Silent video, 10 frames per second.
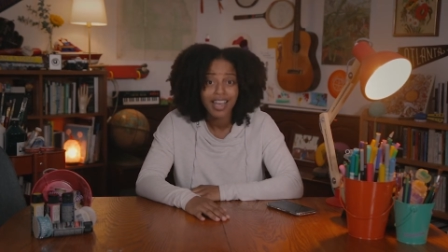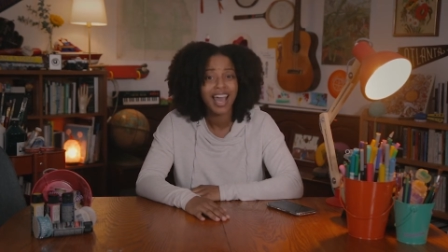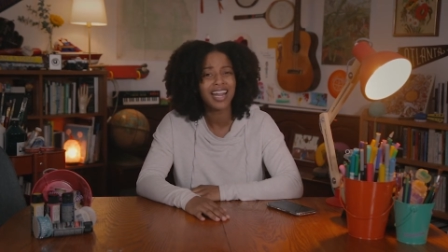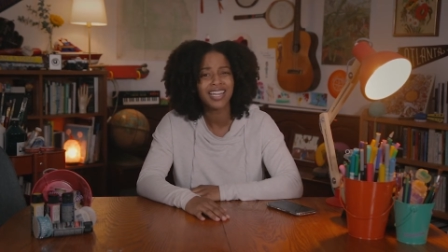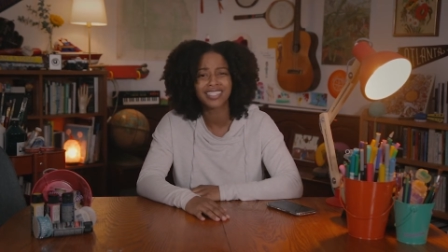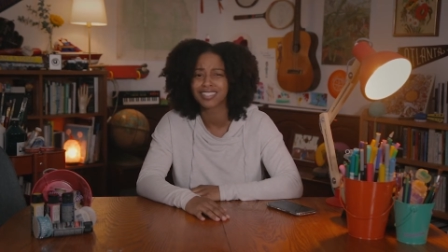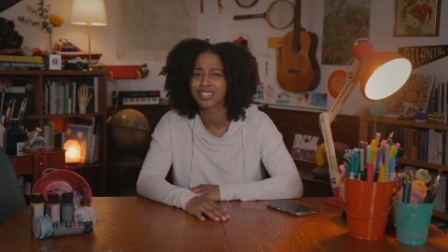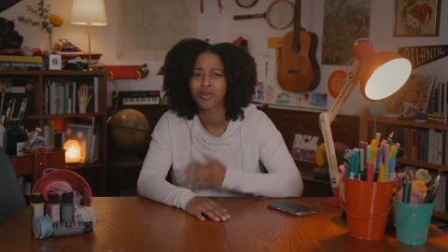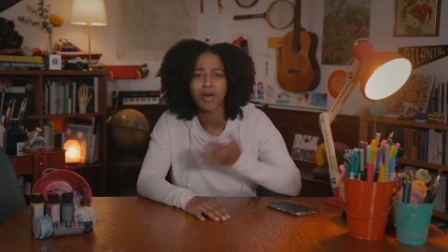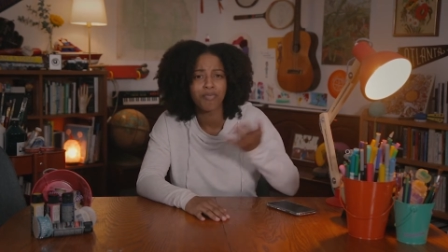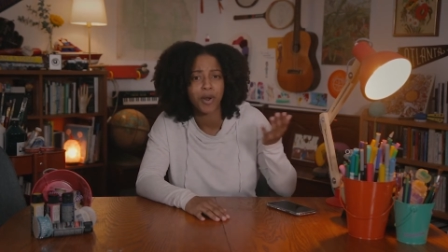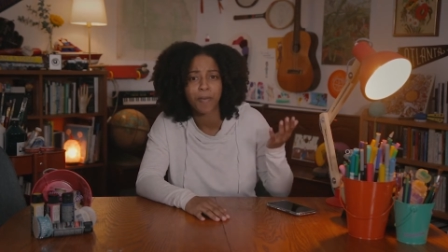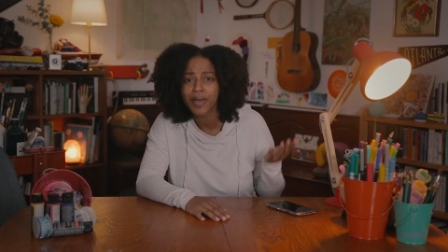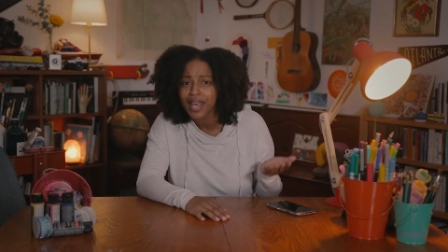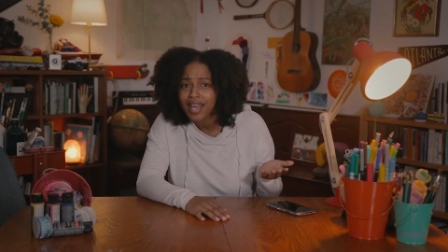I need to scrub their
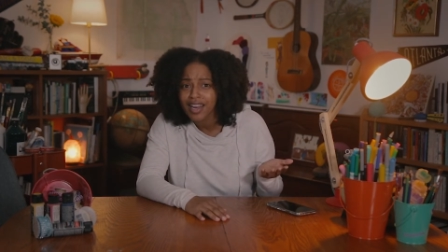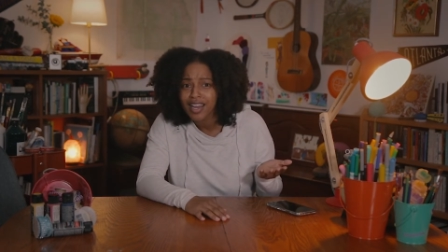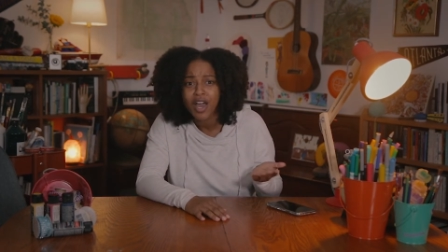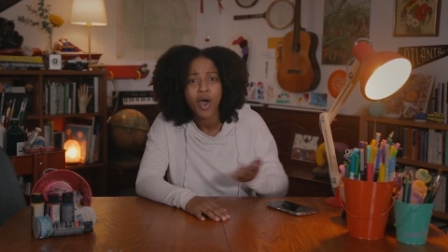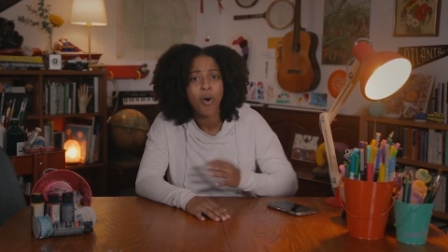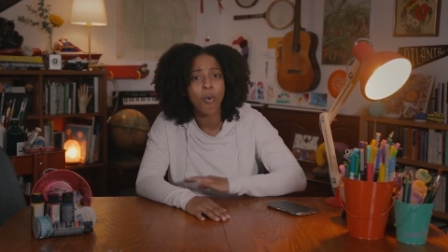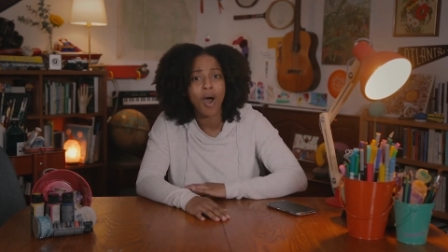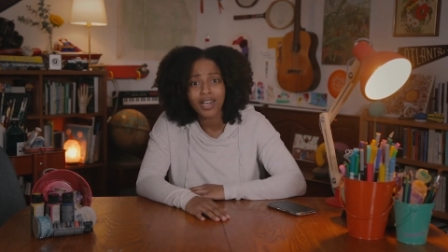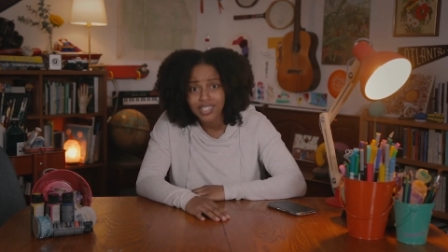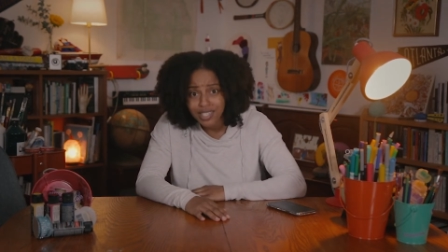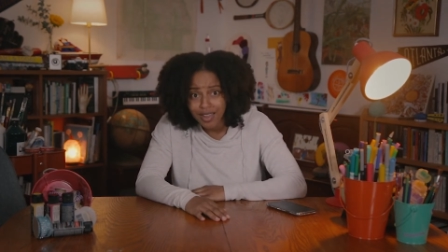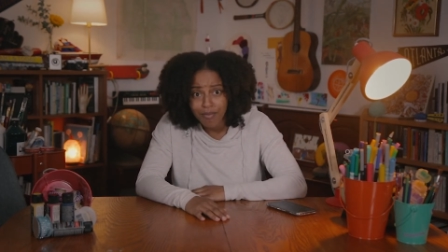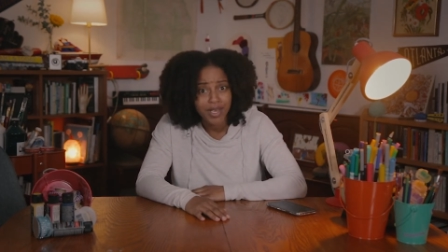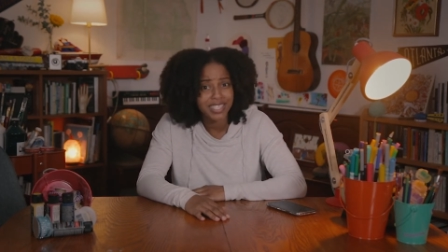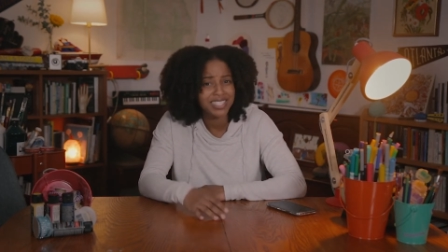pen, wash them
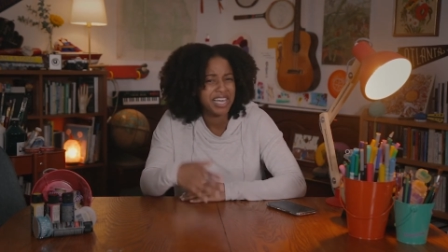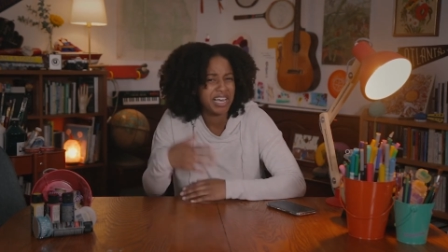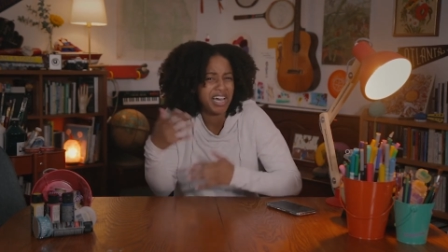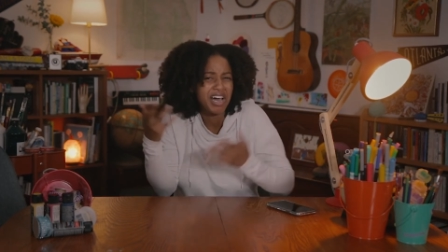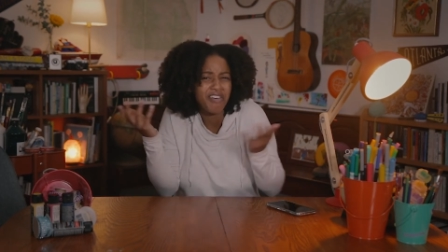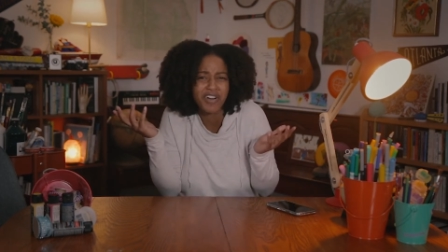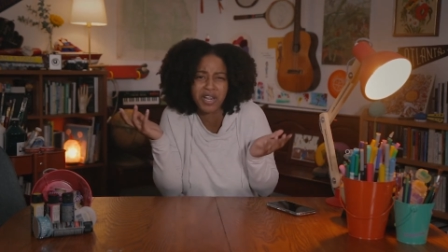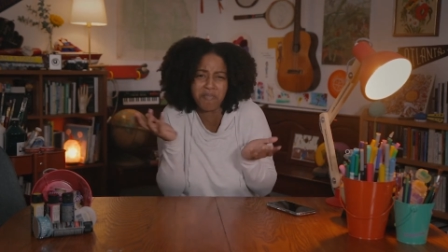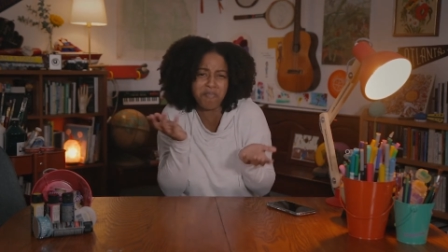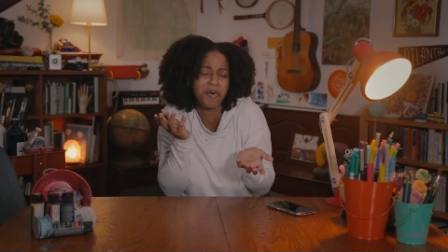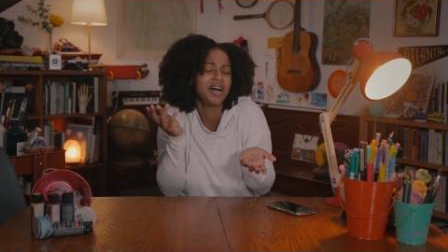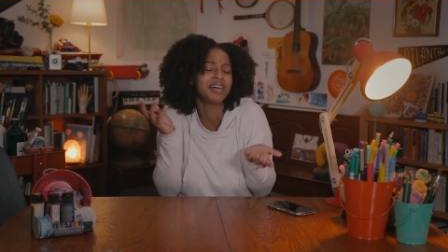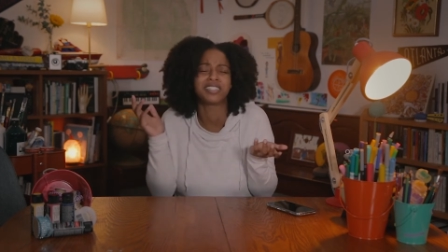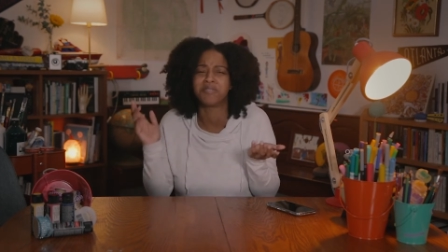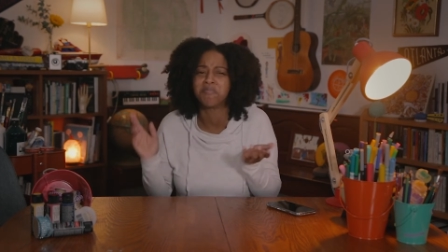because they get covered in
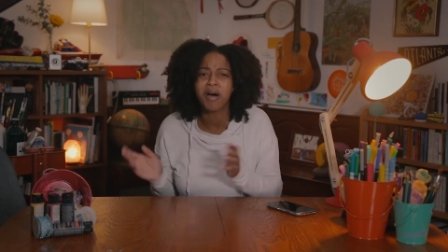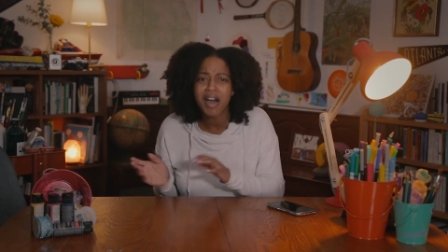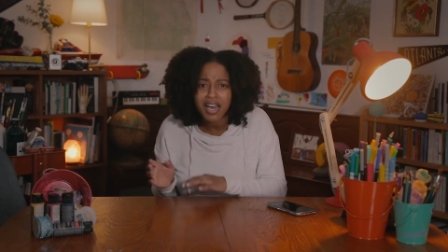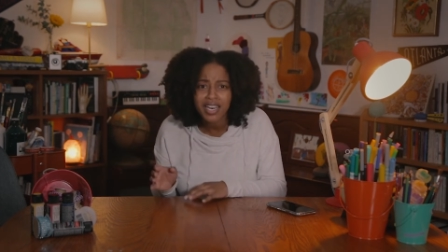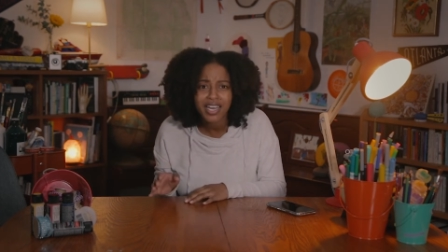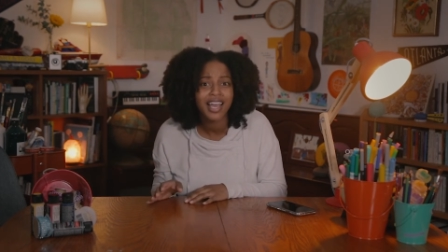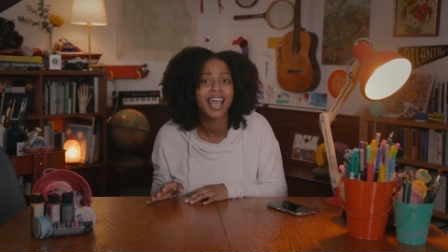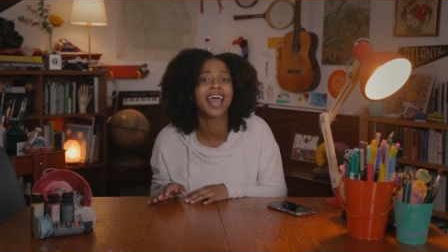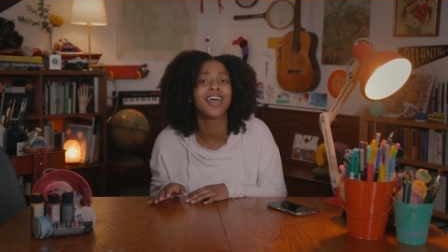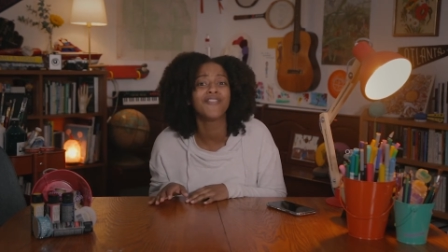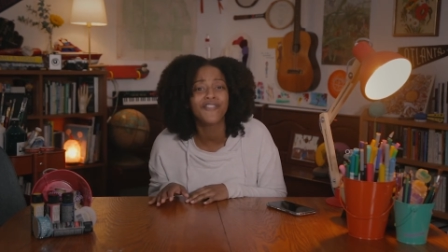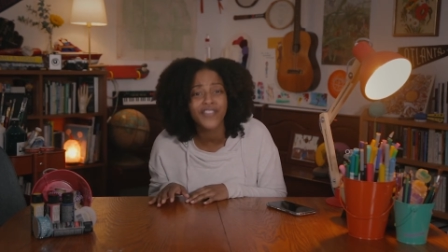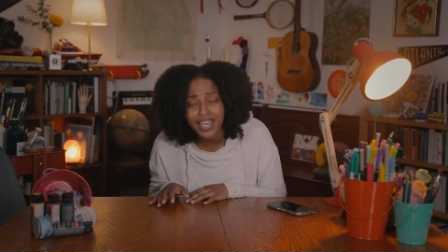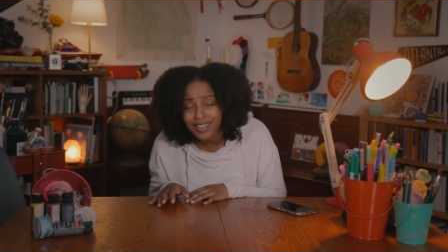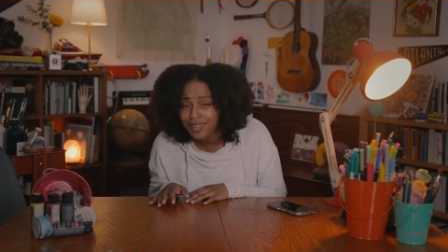bugs and mud, and
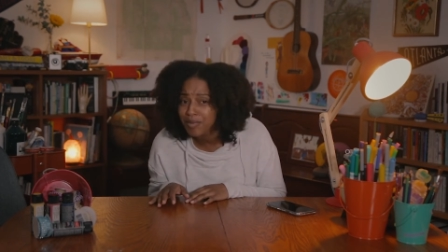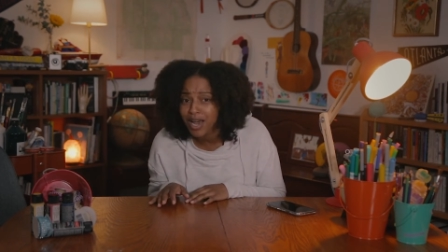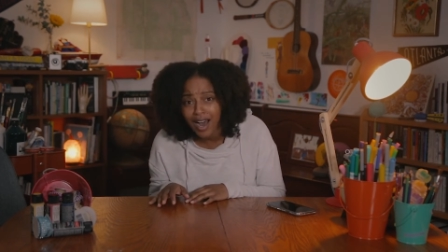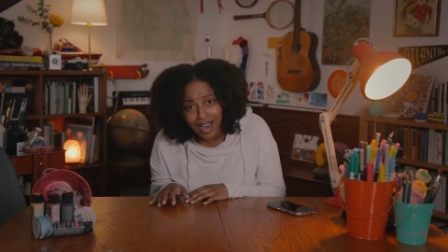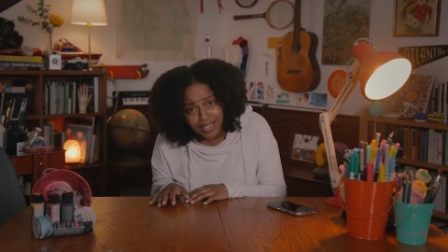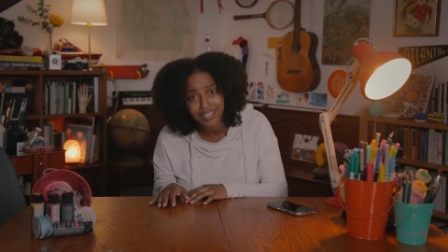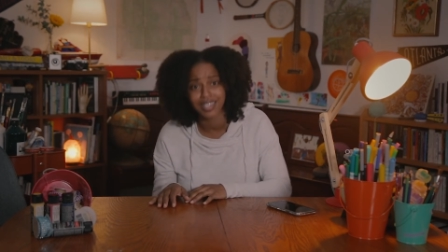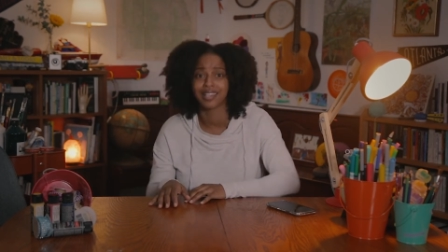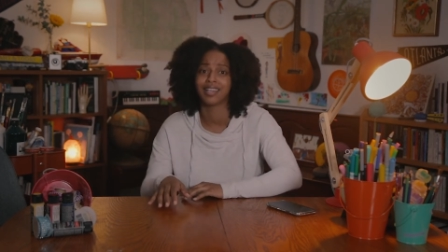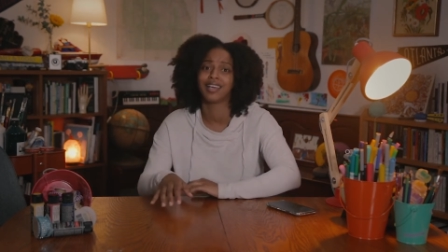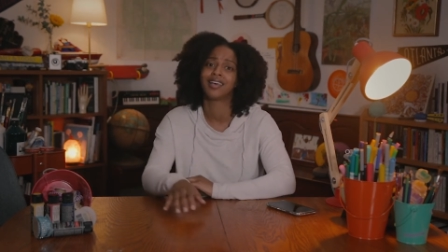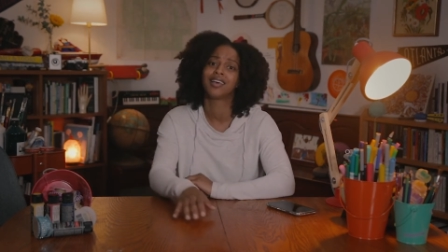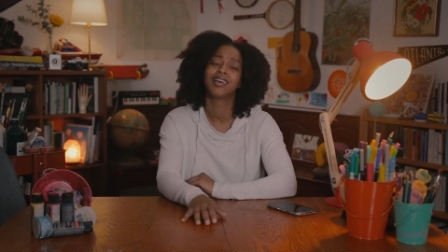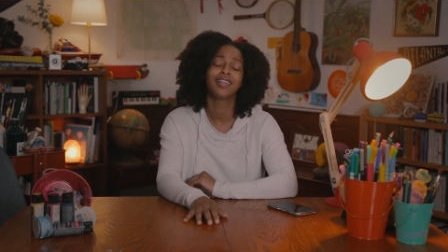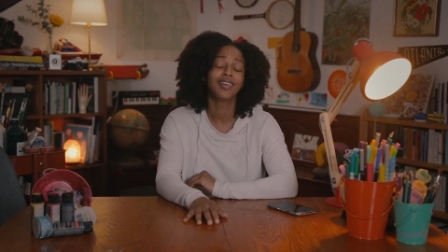feed them constantly.
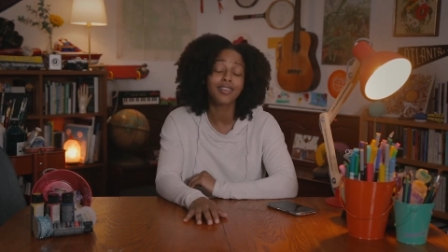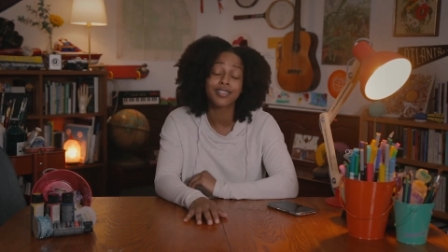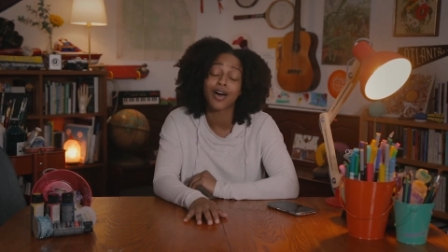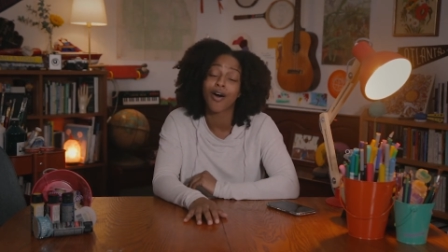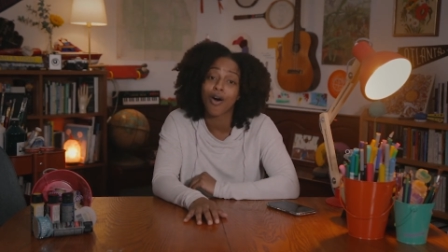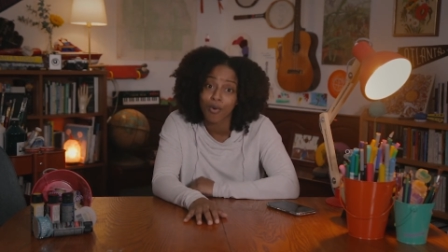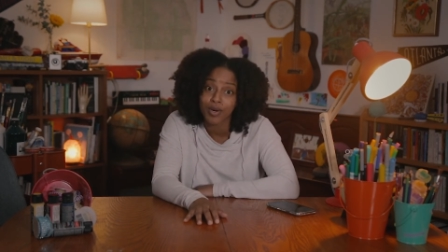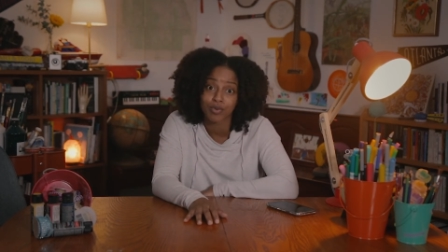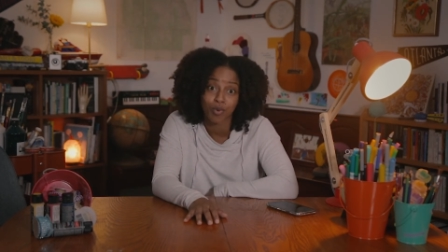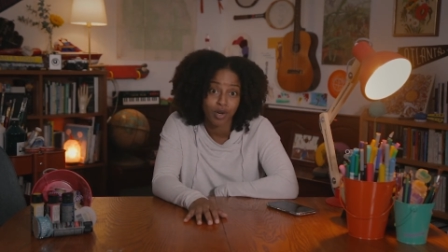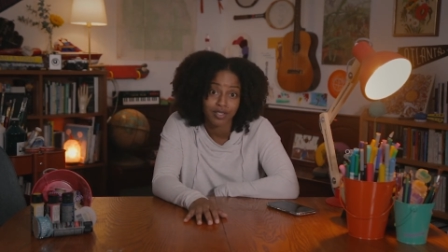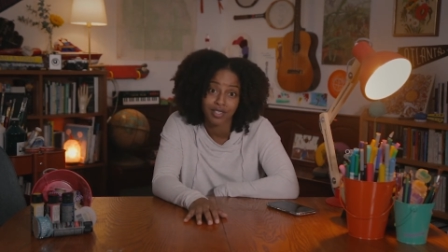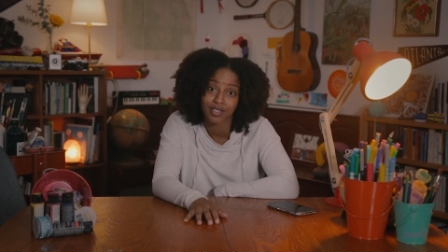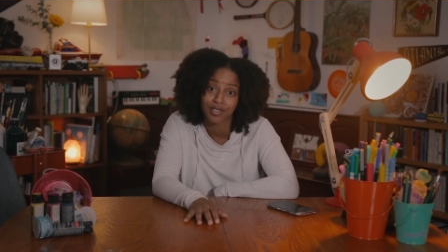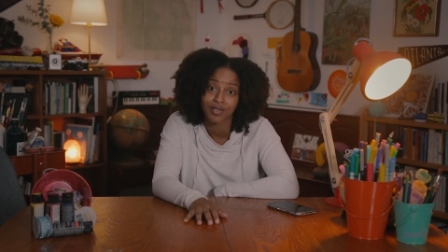There is always work to
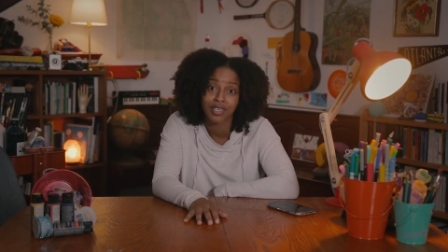do.